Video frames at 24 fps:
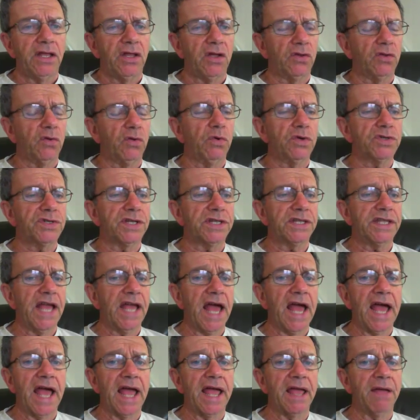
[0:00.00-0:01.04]
There was a
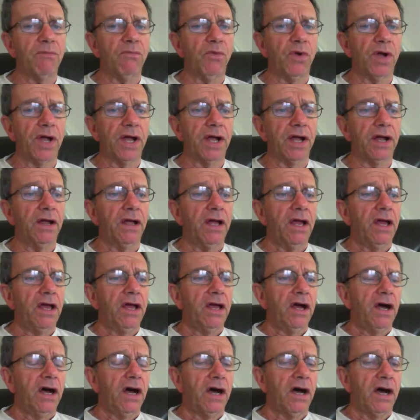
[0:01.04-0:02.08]
time where
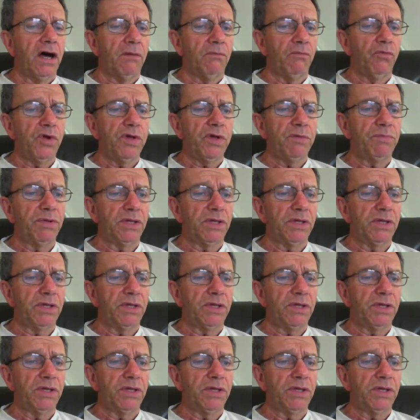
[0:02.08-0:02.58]
we